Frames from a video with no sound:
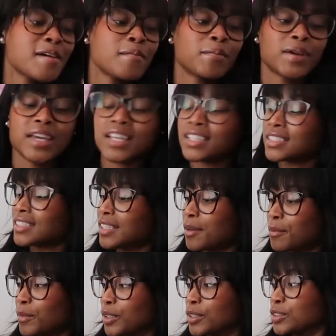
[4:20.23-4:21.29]
piece
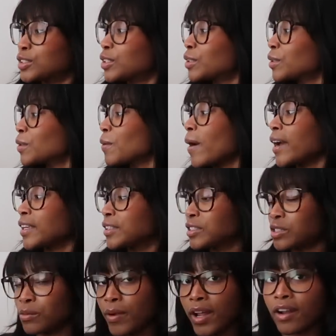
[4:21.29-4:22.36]
number 2. I
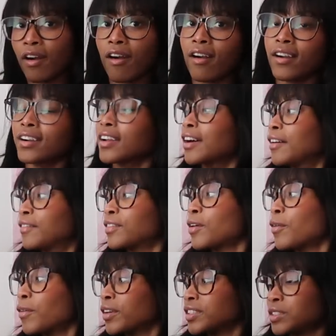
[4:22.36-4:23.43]
use Red Heart, of
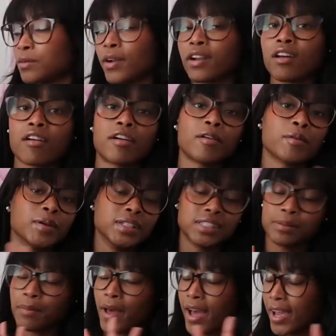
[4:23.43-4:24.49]
course. Red Heart was
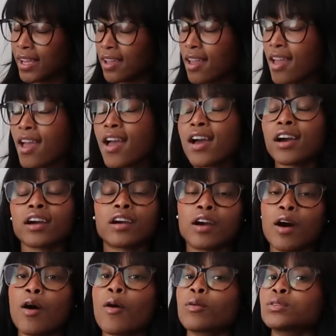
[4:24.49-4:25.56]
my
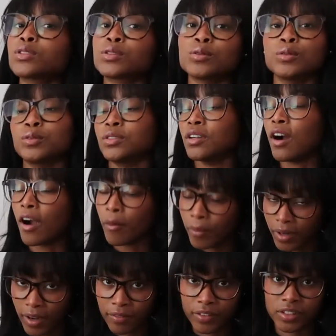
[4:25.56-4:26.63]
go-to yarn when
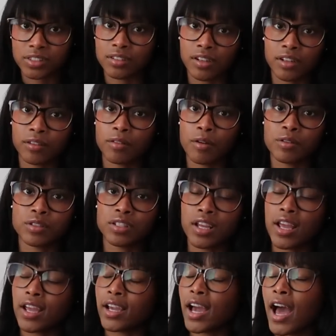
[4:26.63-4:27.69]
I first started
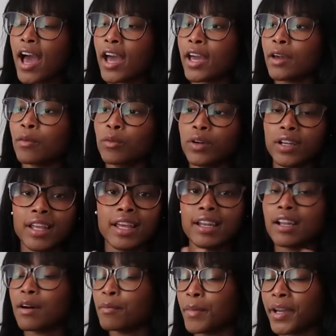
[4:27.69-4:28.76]
crocheting. I would hit
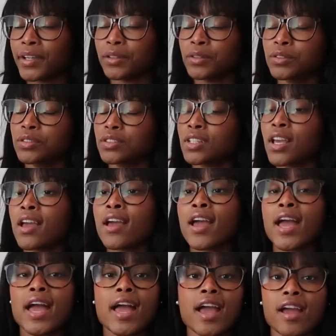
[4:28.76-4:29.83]
up Michael's
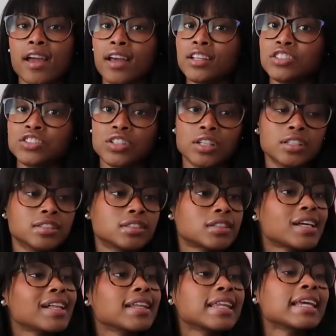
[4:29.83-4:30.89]
and just
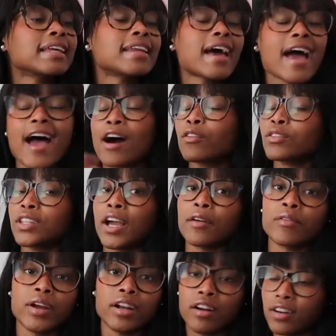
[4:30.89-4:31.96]
clean out that
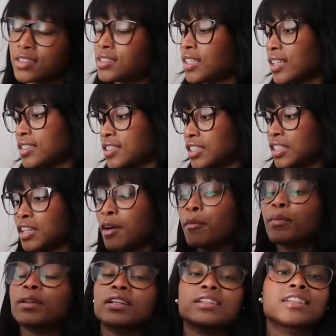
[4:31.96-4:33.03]
Red Heart section
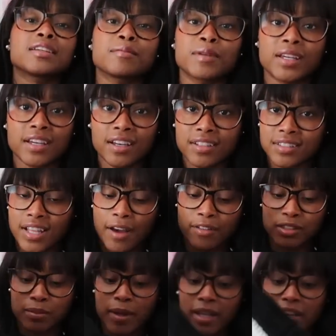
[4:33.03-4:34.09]
completely, because I
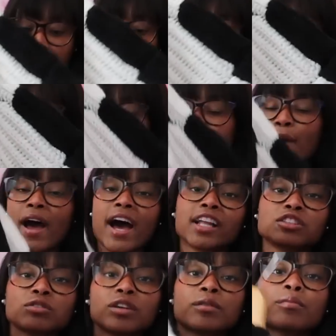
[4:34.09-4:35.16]
was making all these
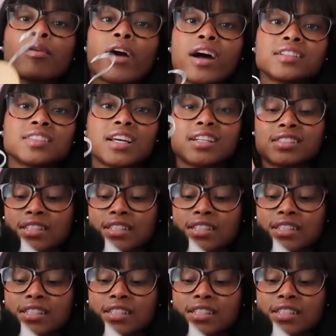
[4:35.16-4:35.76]
patchwork projects